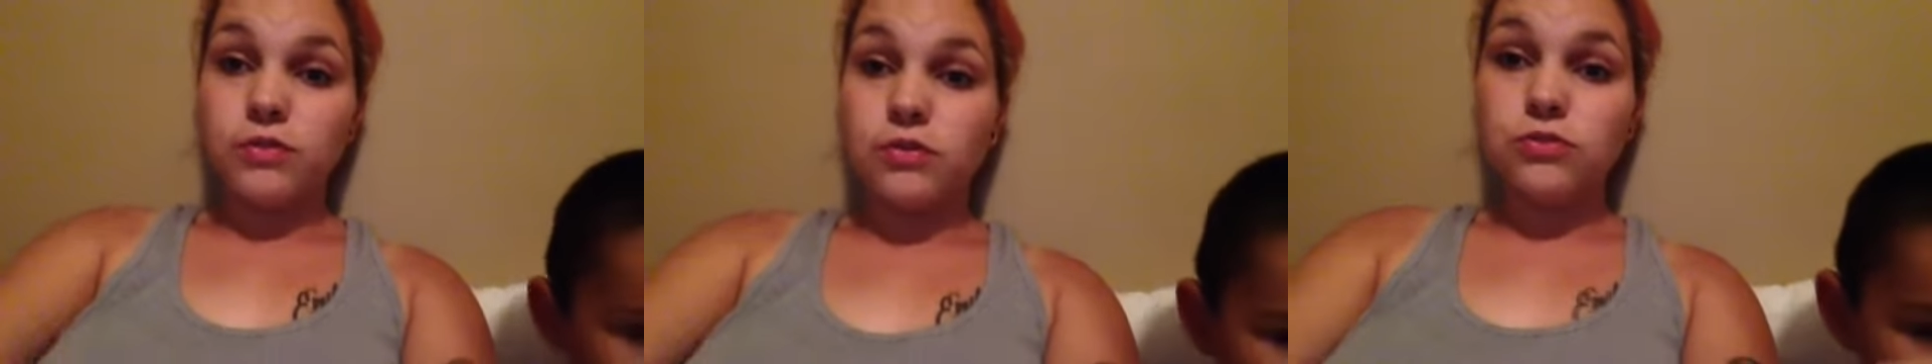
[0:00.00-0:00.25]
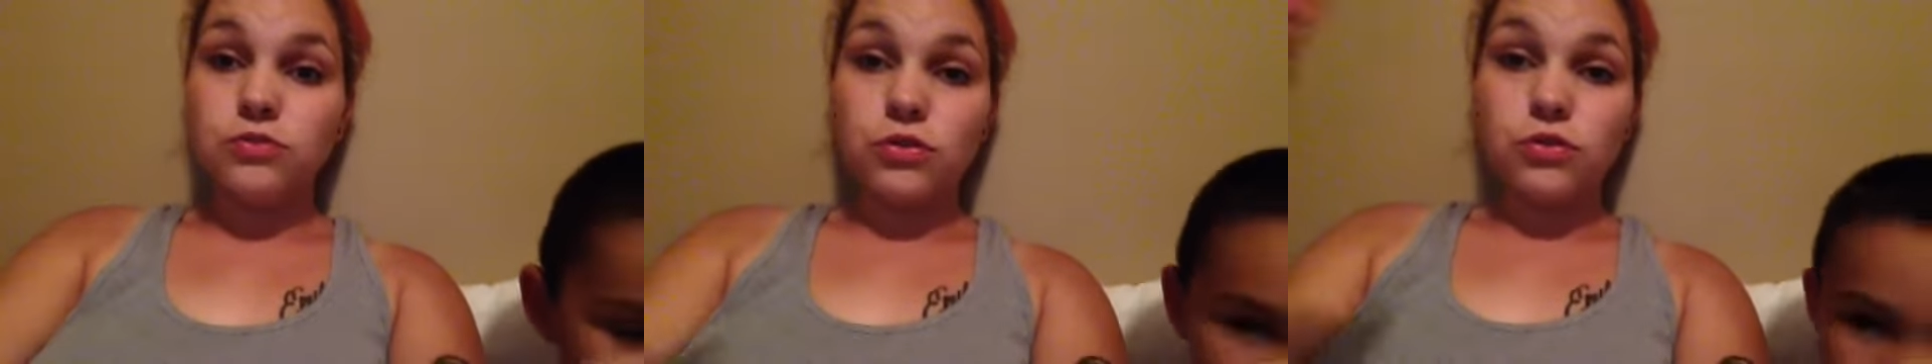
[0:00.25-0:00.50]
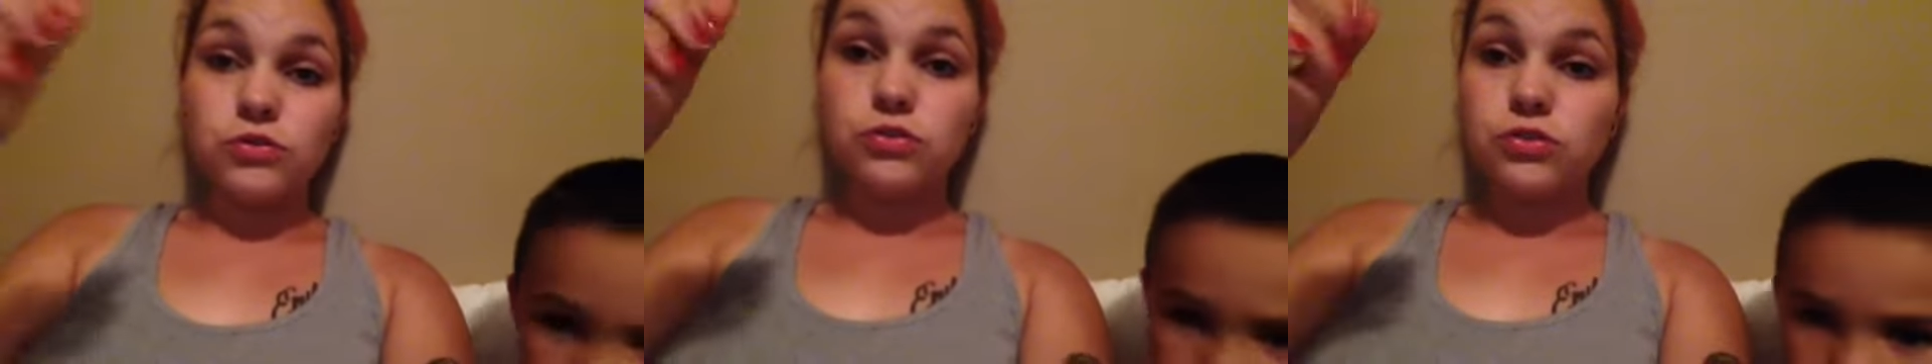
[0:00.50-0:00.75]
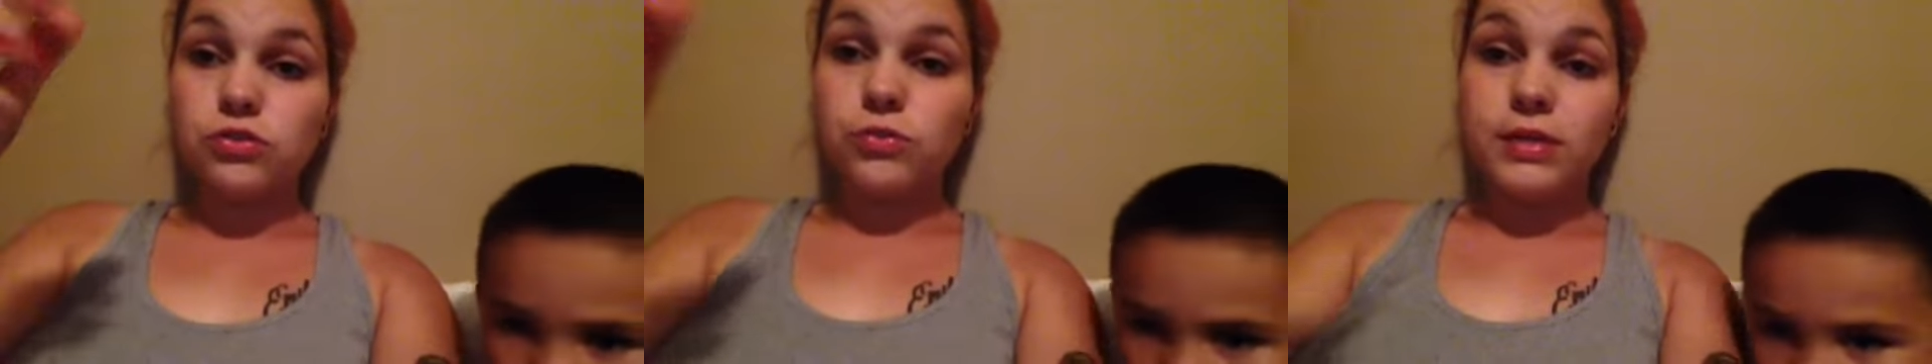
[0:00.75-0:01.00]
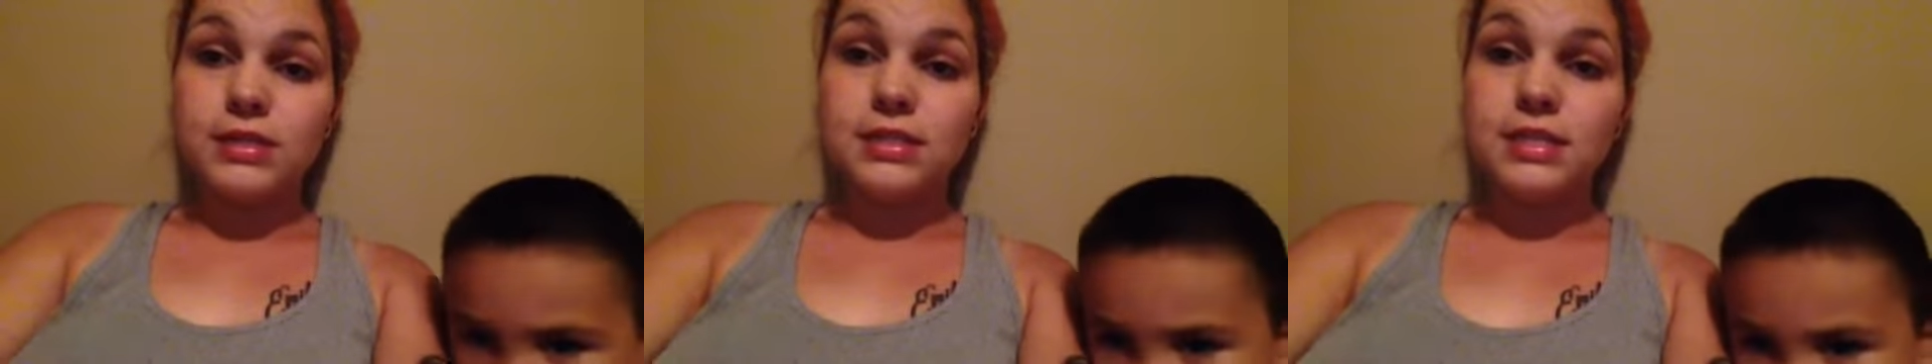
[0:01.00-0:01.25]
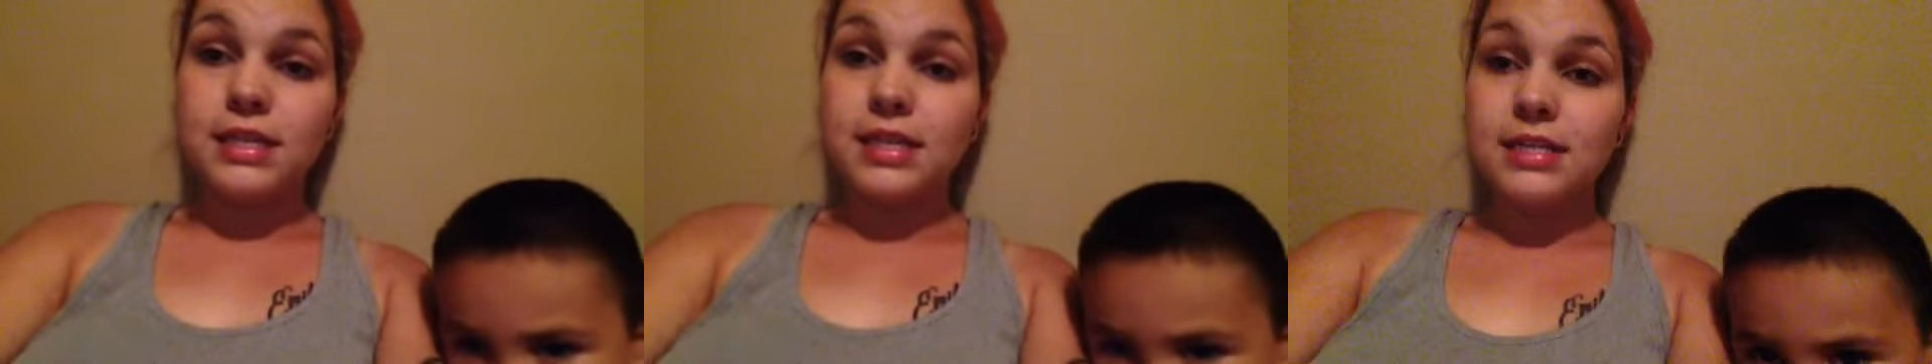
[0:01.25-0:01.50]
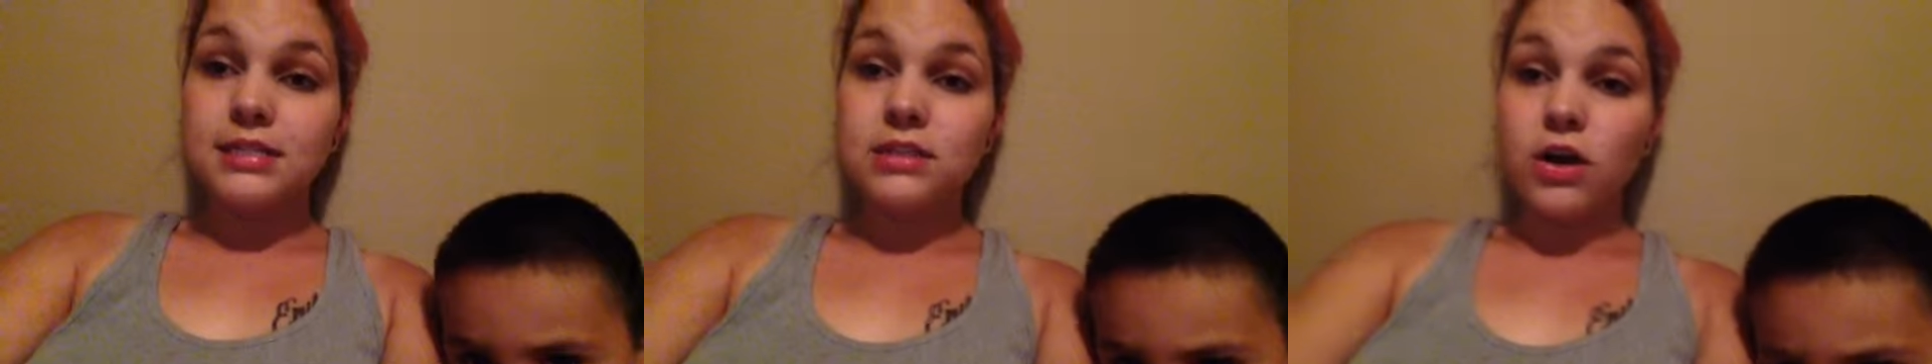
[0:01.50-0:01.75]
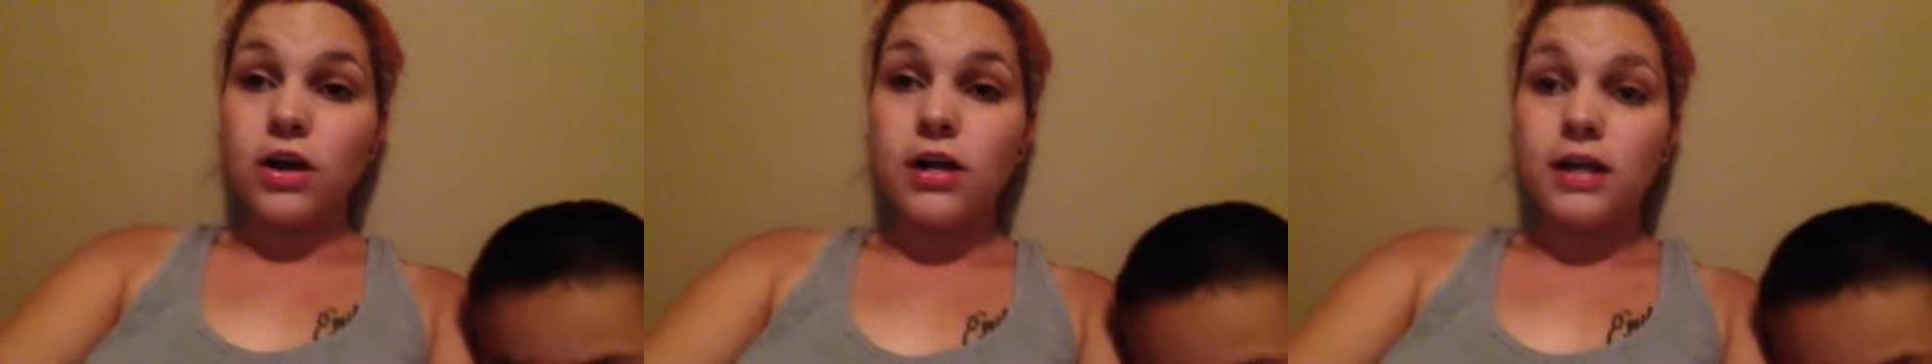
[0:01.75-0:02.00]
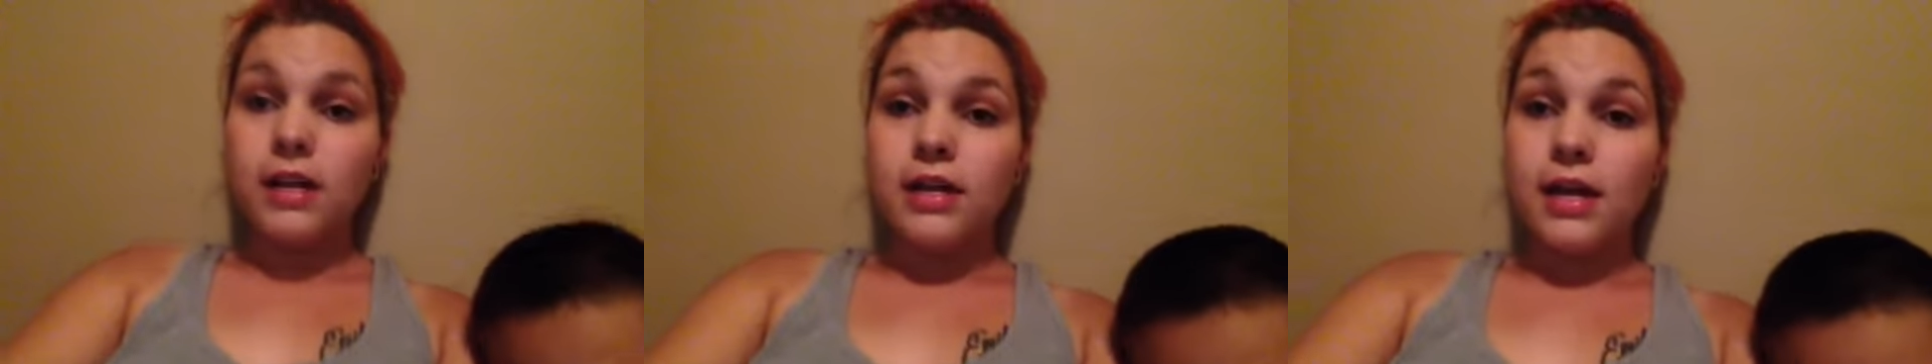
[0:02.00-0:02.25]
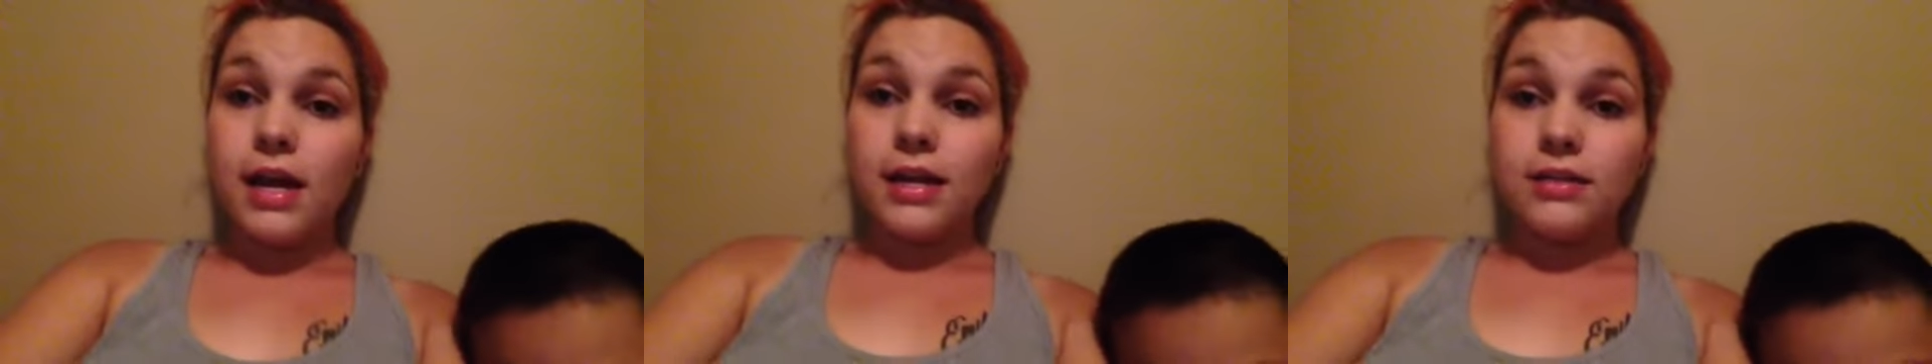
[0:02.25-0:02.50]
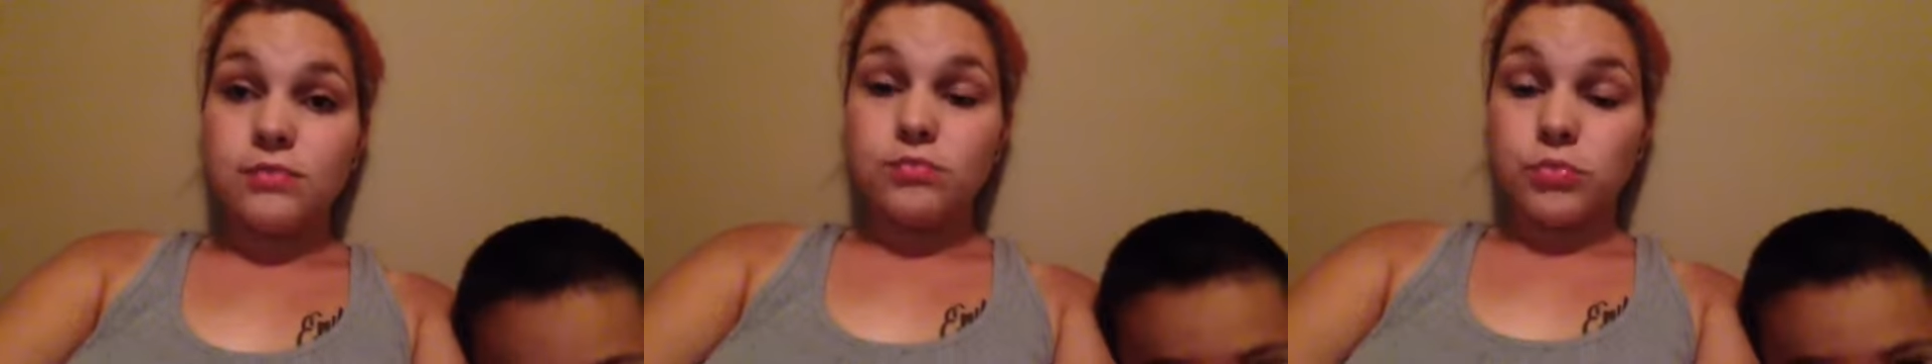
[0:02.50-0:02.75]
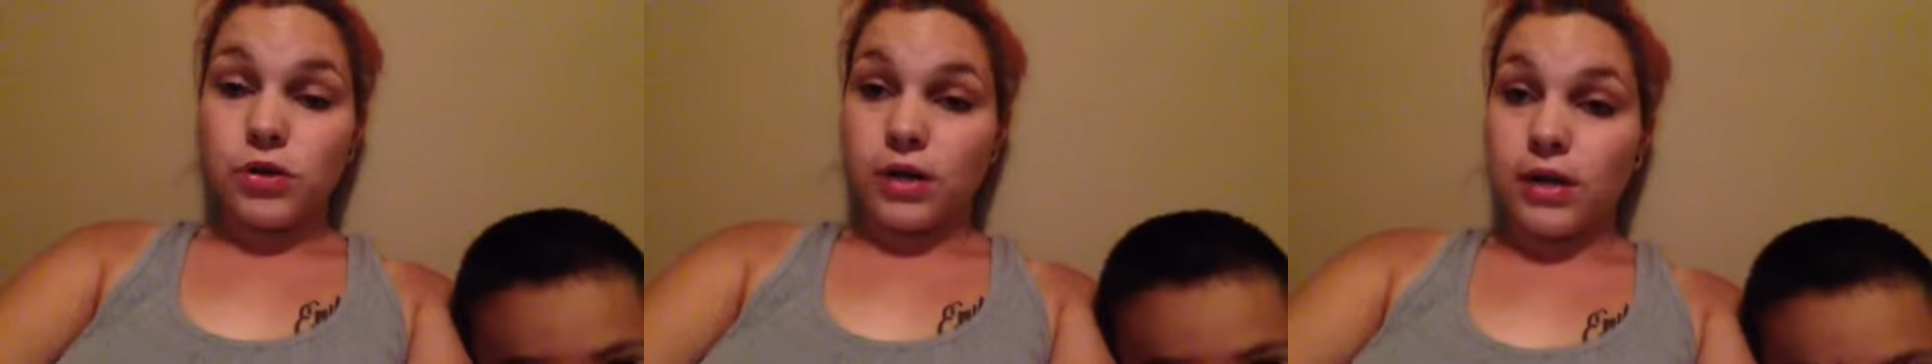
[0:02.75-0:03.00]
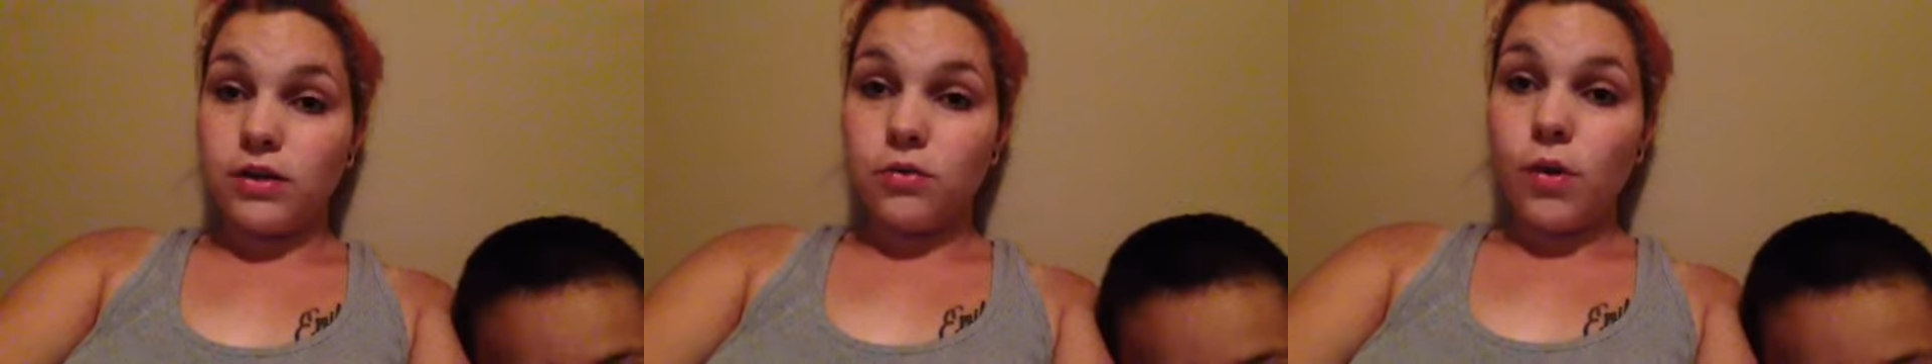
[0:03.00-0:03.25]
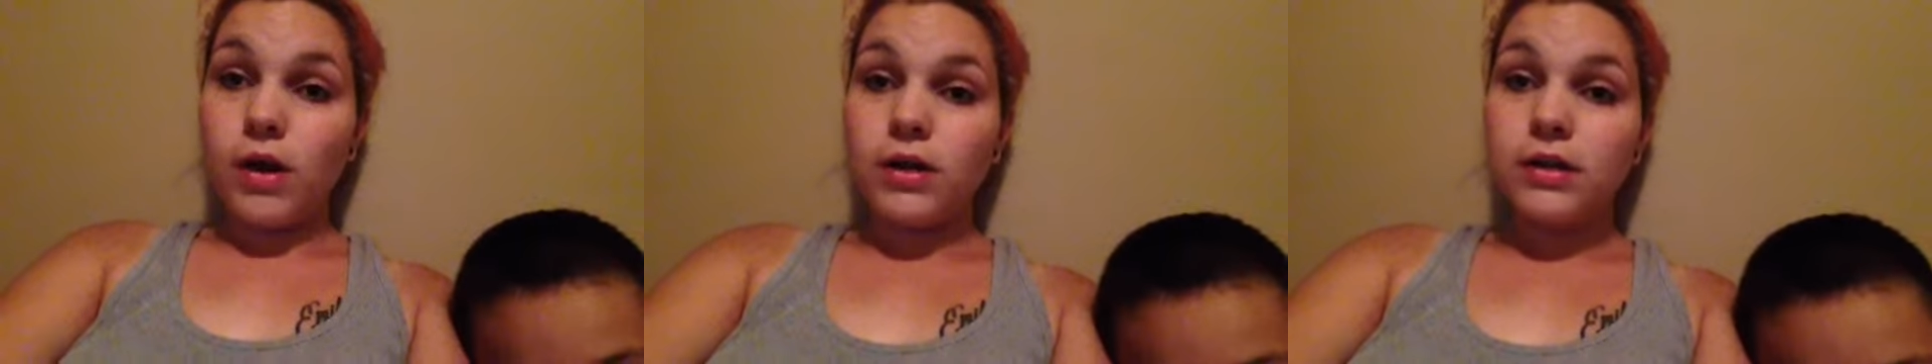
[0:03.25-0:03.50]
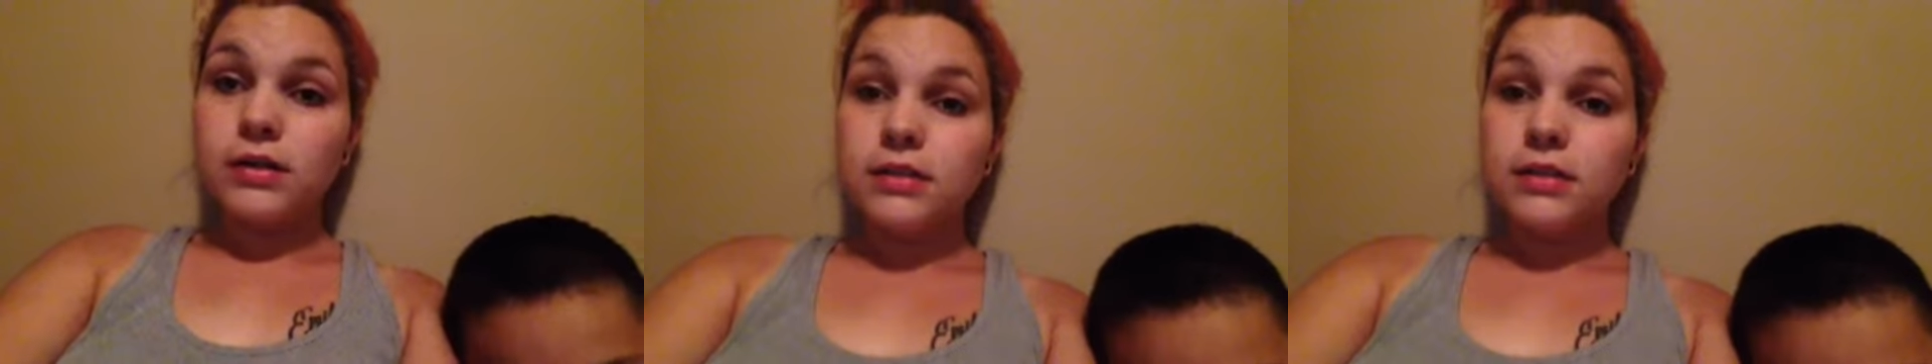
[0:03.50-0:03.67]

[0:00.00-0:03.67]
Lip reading: those little squeezy things are and put it in your water.